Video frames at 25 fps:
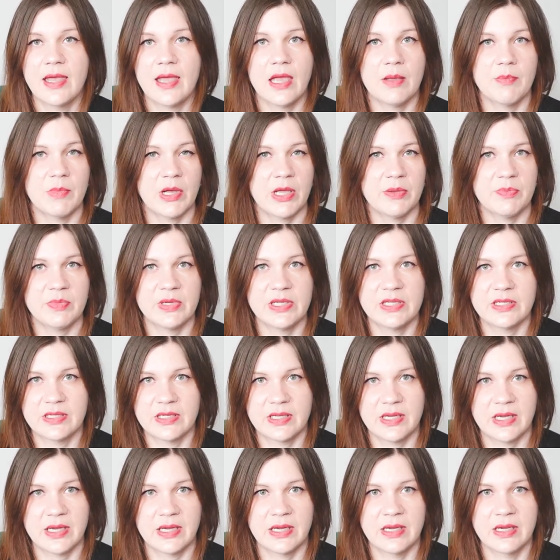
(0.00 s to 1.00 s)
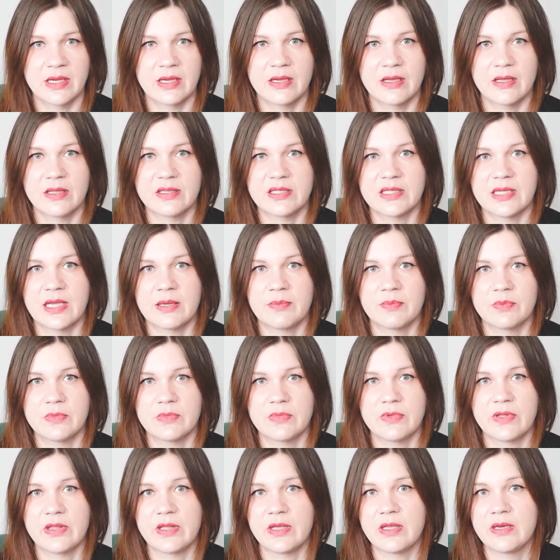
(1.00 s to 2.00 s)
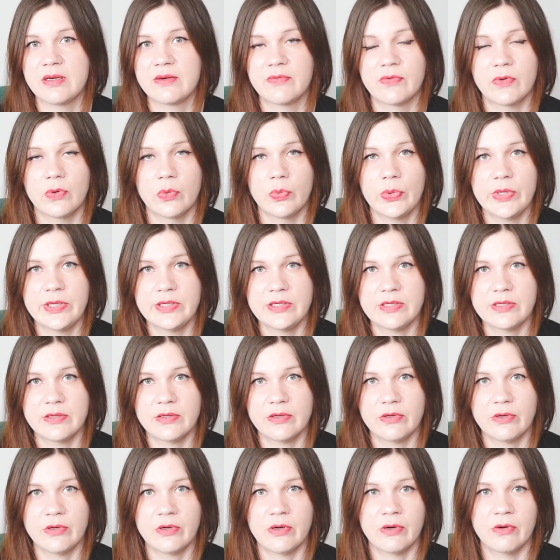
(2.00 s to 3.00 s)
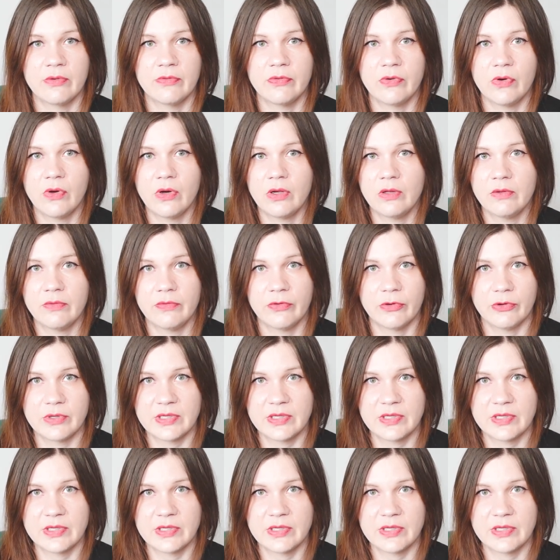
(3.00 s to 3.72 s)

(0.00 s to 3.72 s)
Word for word: Am I missing something for winter or fall, for